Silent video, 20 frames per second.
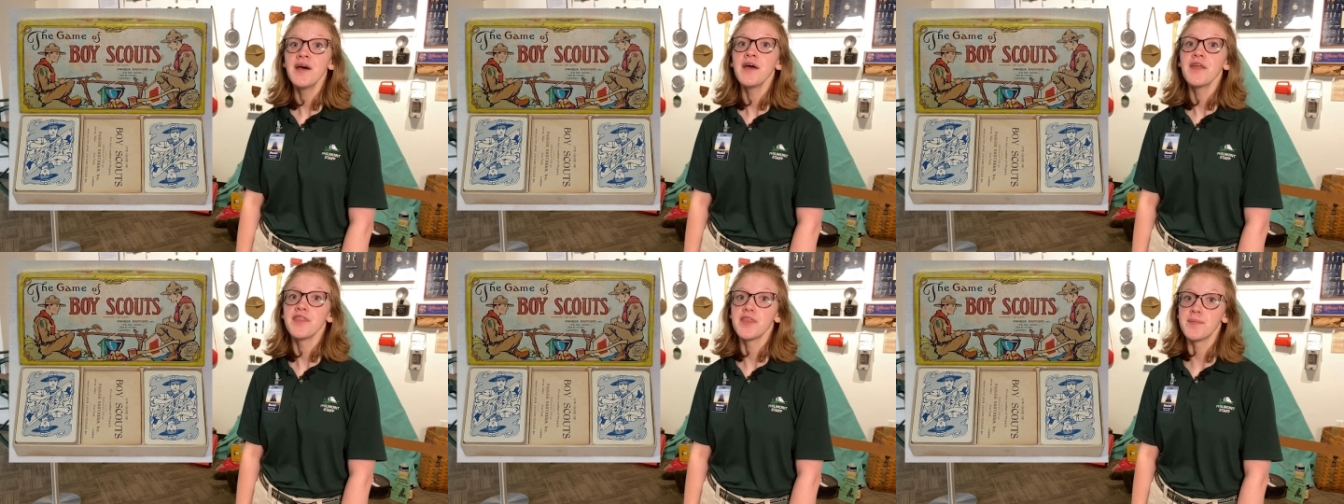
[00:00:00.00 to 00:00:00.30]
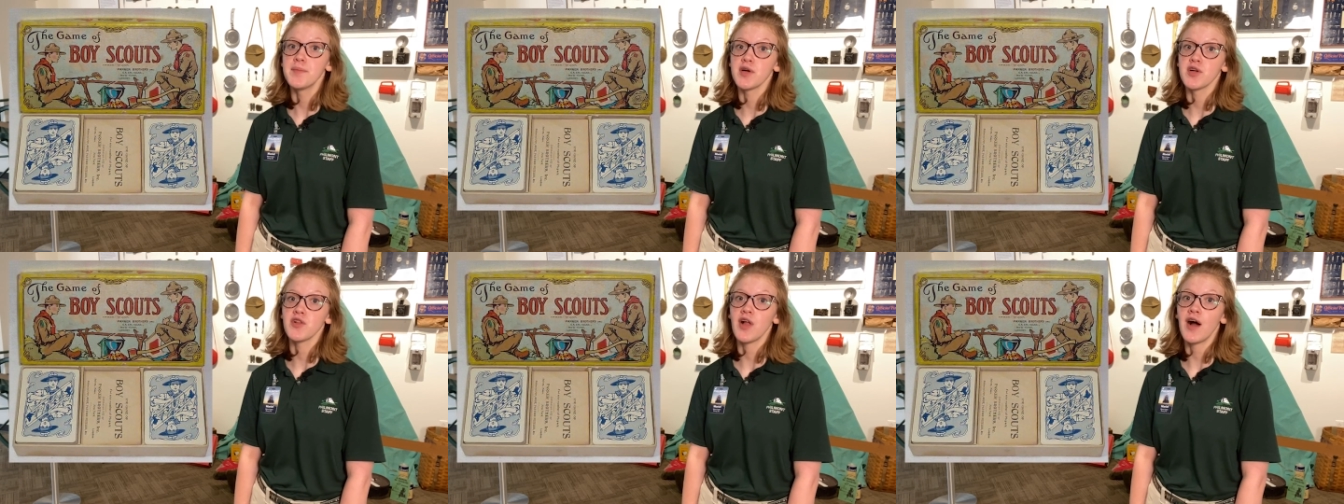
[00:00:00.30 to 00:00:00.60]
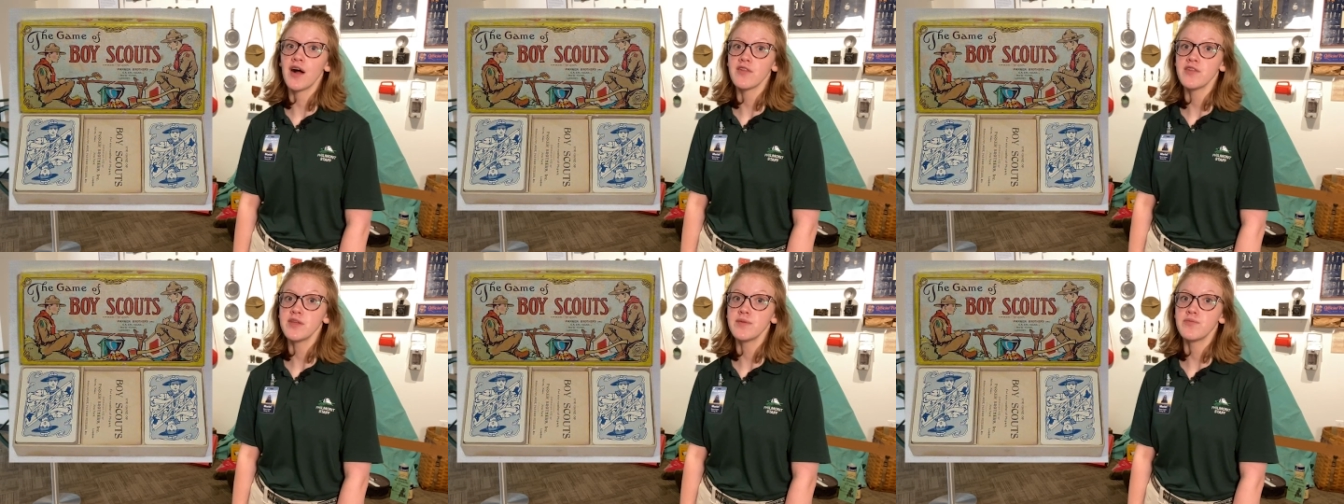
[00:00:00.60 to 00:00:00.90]
The
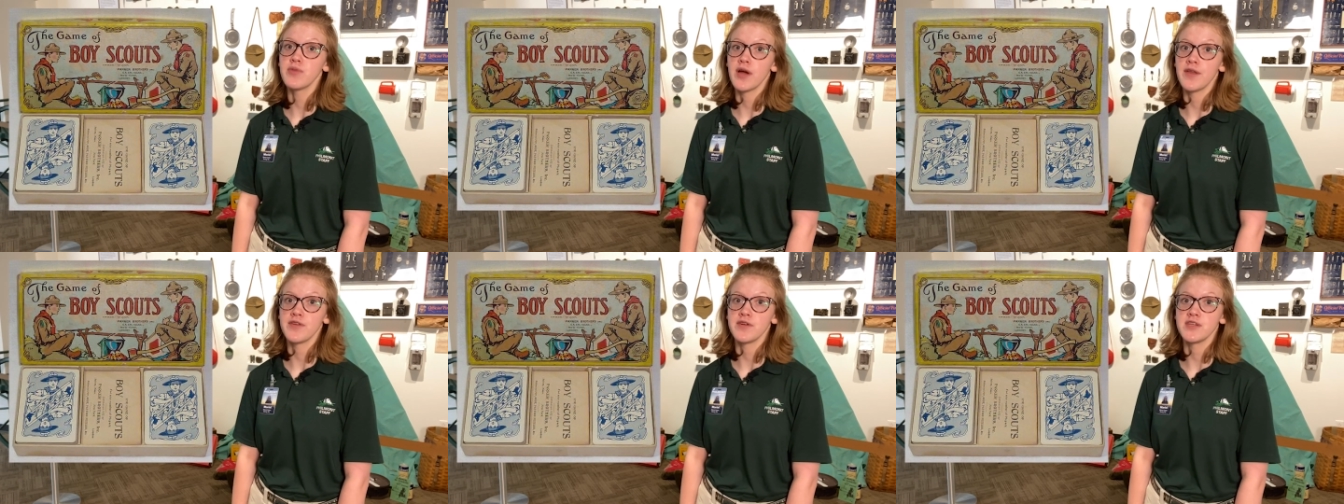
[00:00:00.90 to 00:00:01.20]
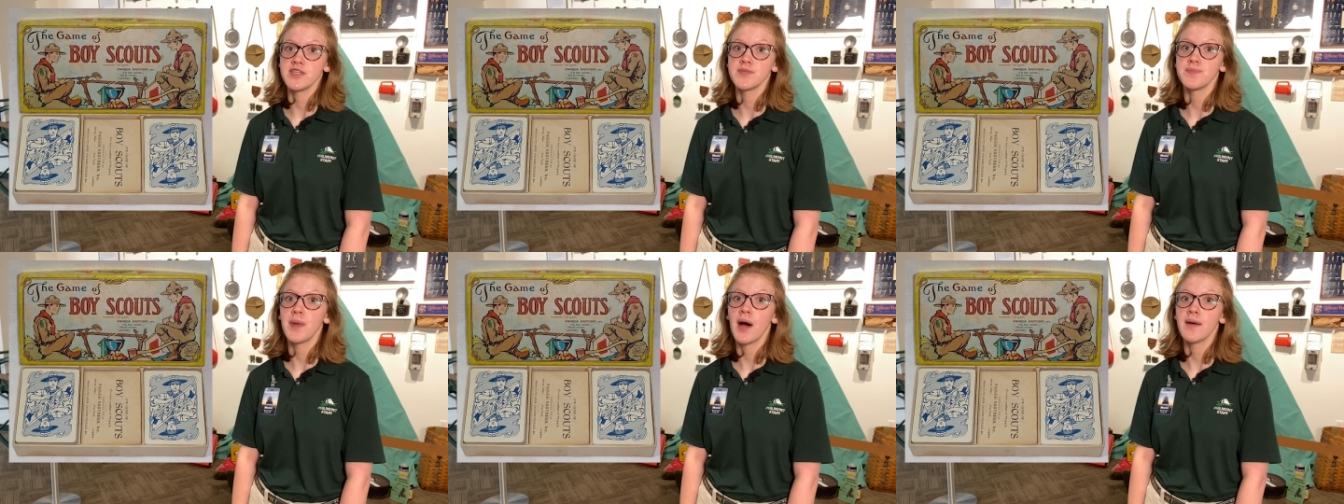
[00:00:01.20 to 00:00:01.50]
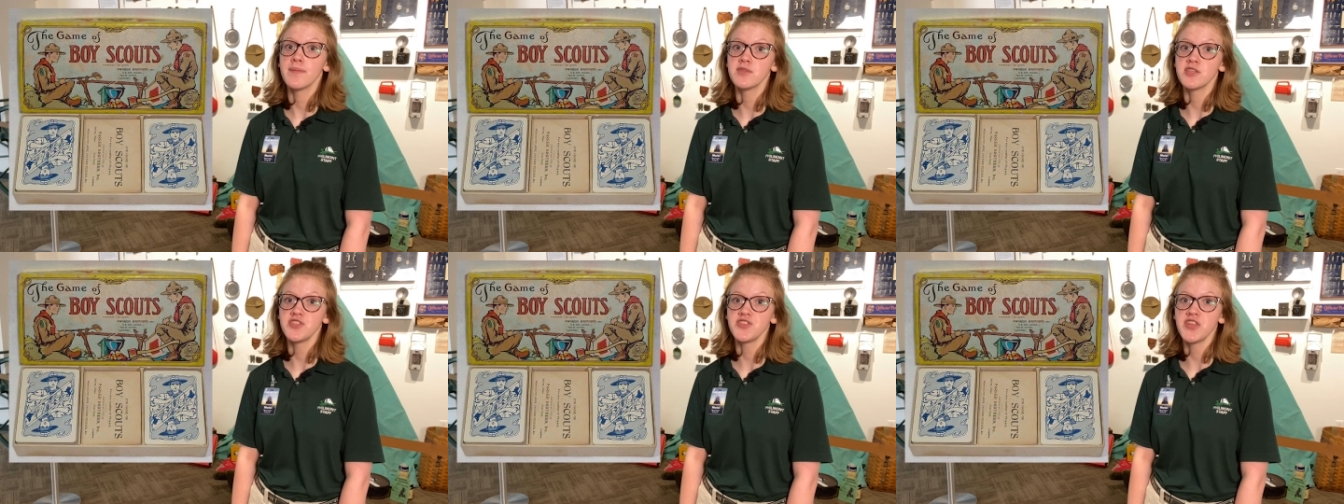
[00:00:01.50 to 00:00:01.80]
McLaughlin brothers
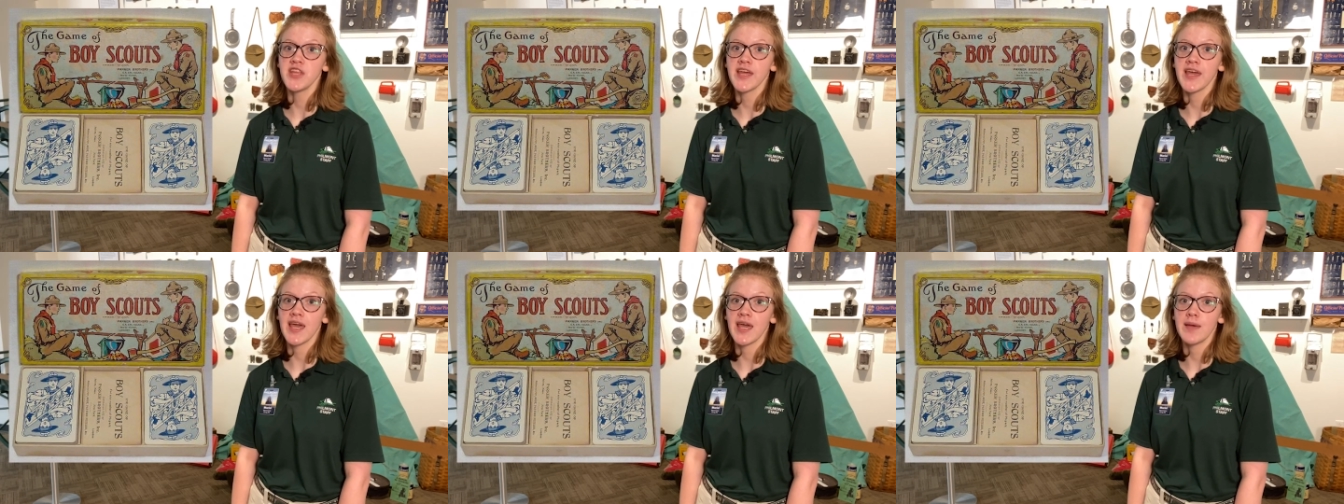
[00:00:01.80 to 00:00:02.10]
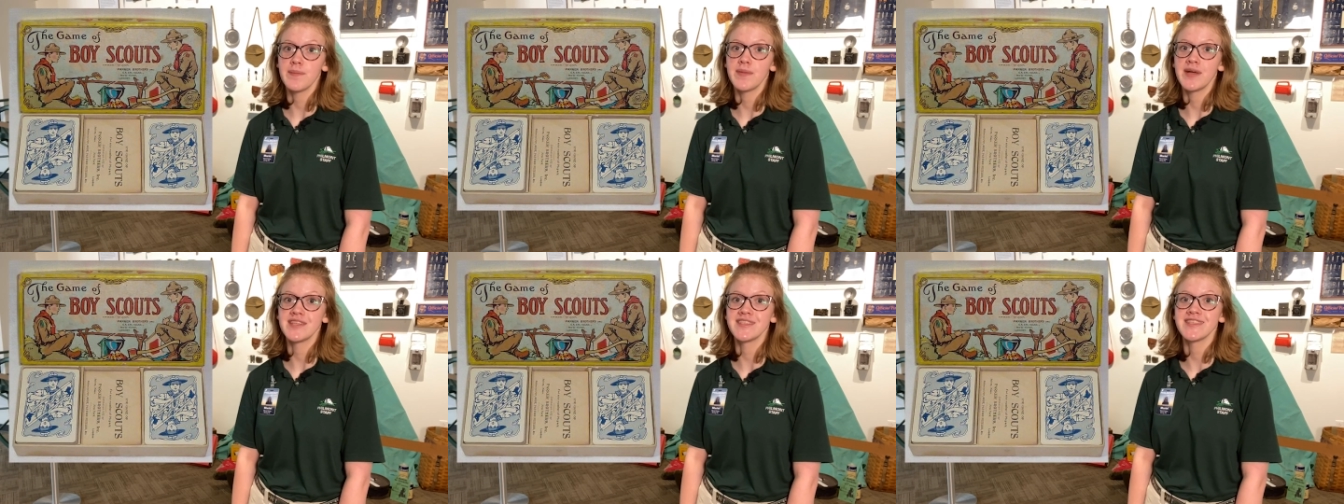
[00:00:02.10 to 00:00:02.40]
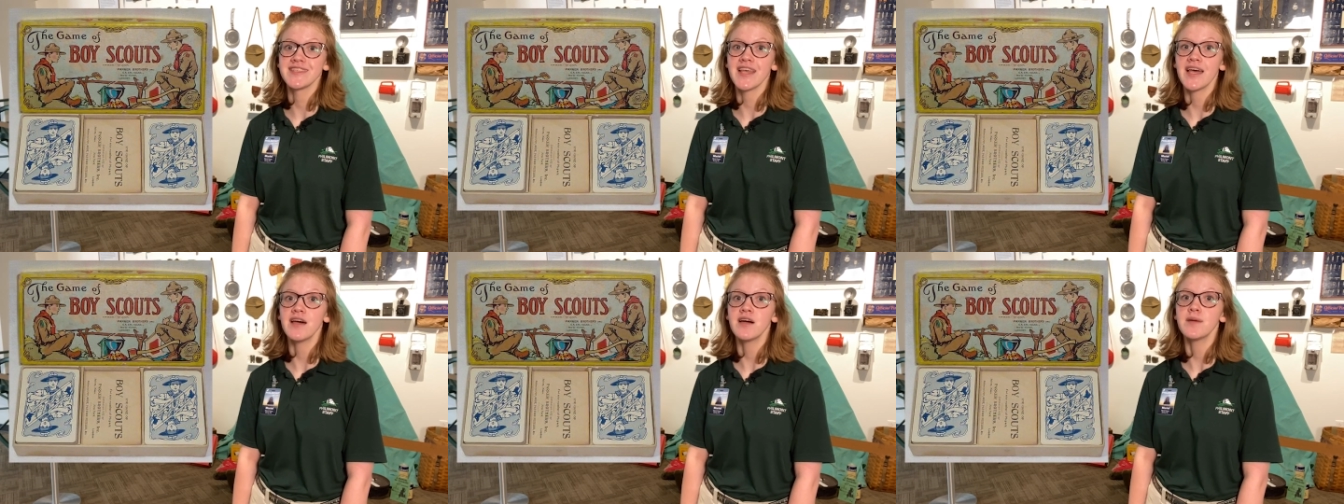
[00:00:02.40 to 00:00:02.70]
published the game and
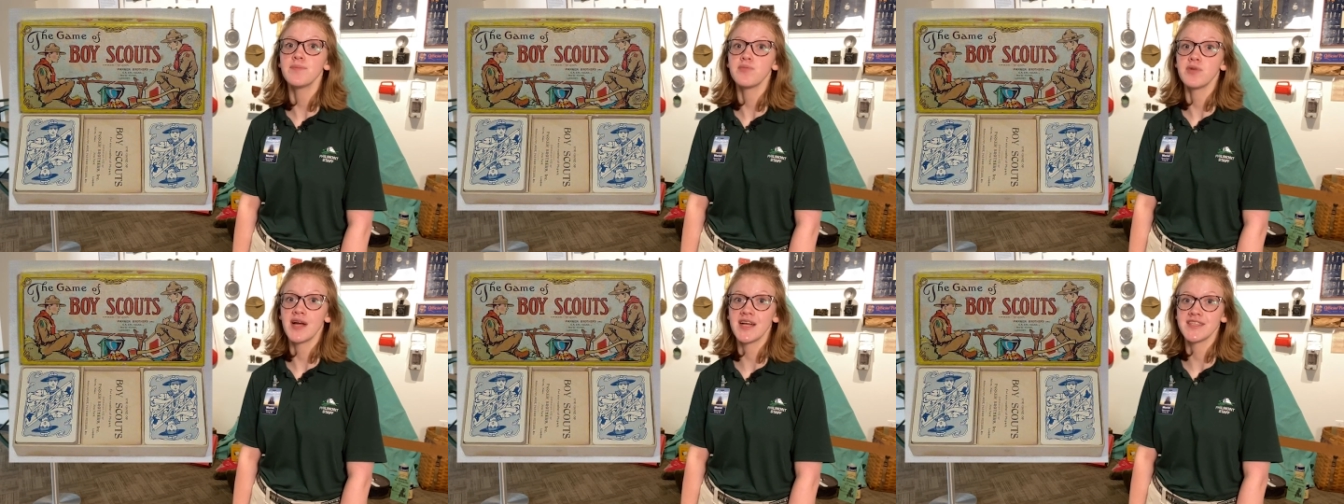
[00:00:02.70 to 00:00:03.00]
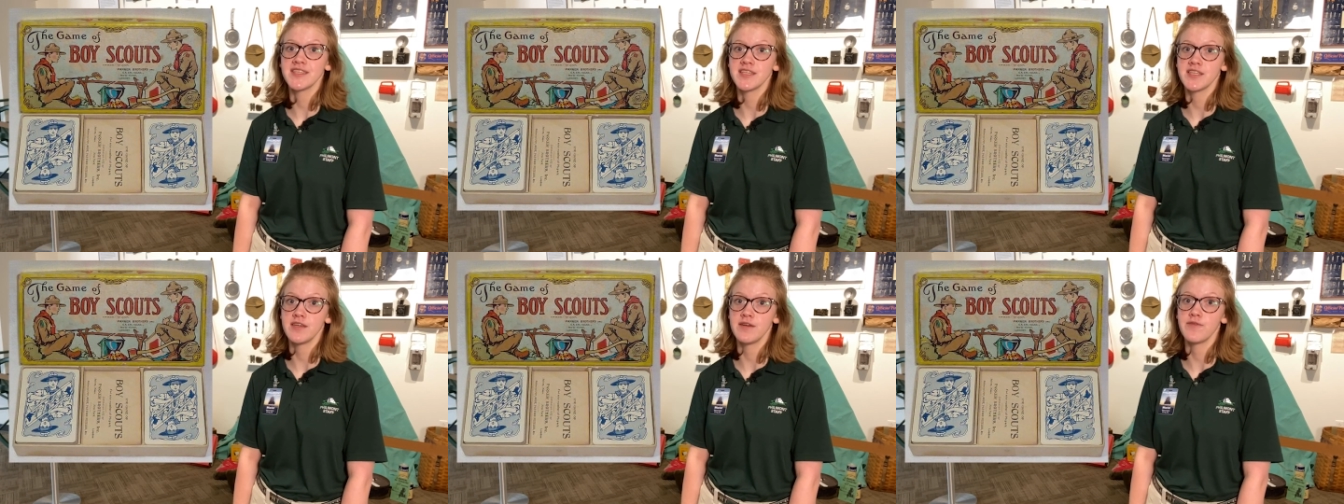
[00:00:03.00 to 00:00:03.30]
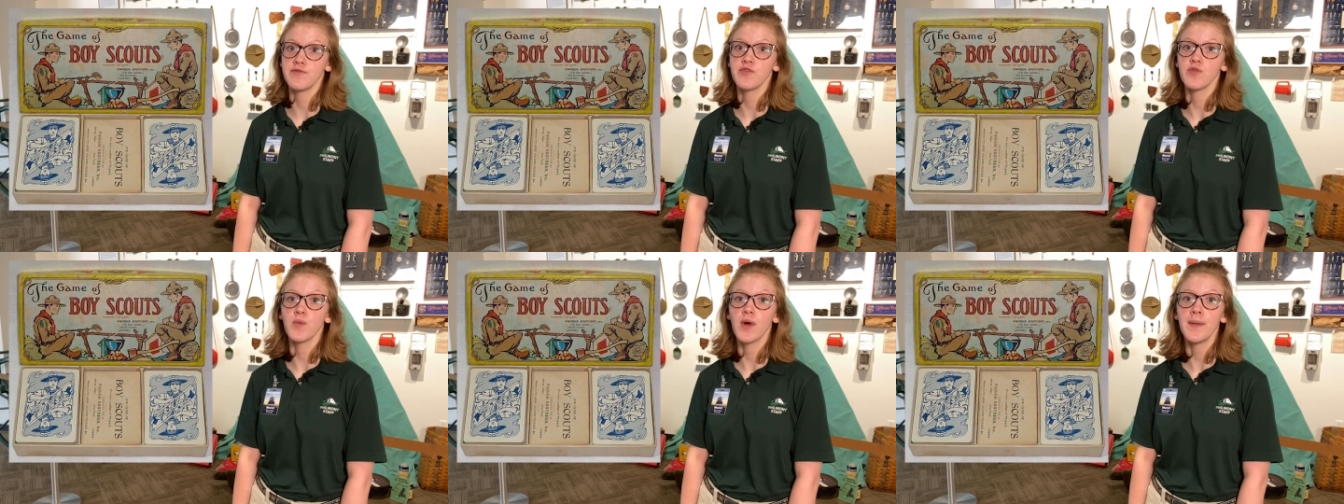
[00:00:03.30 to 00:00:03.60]
set a precedent
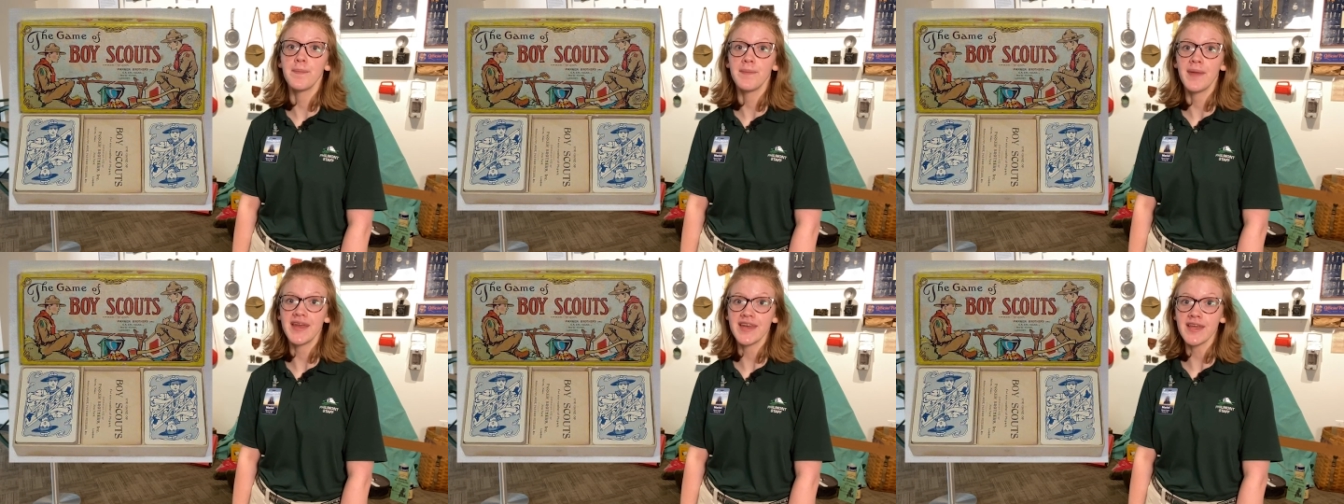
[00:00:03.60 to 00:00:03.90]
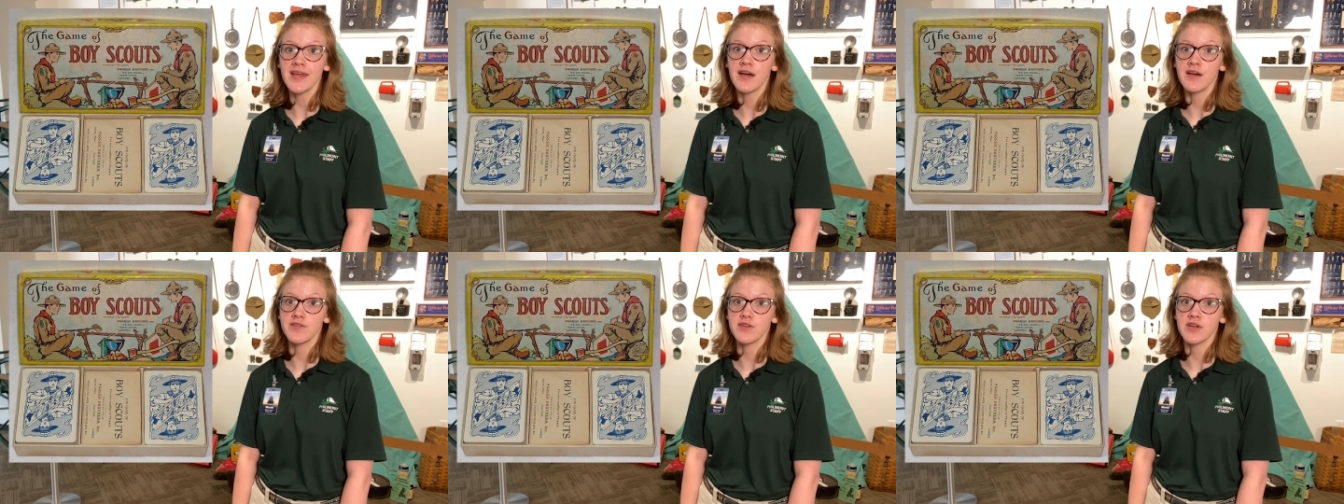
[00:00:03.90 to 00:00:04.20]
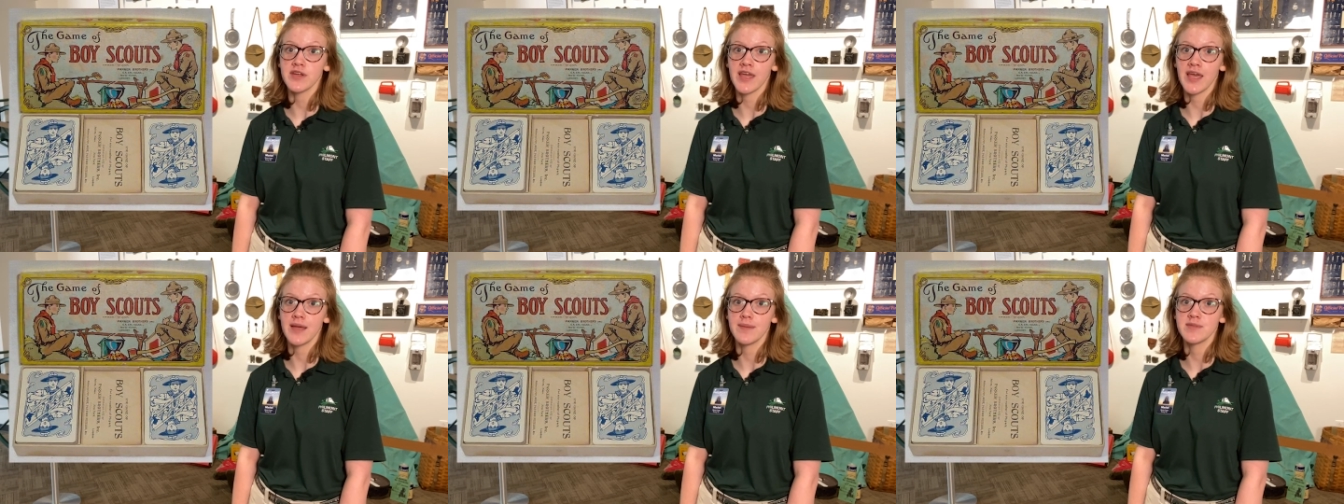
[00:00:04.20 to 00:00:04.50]
for what many other
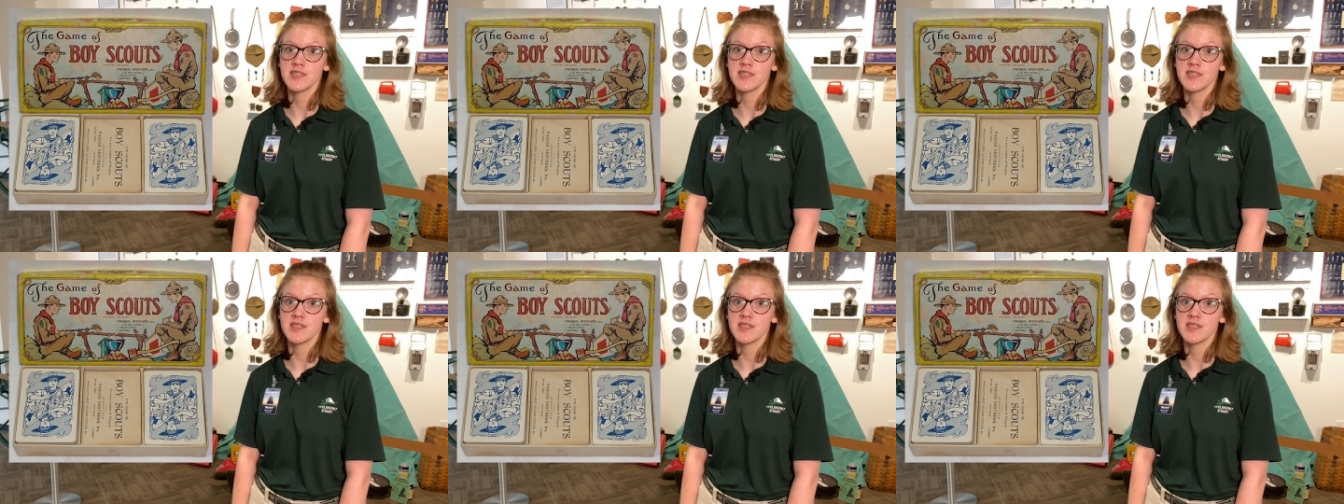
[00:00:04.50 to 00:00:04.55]
games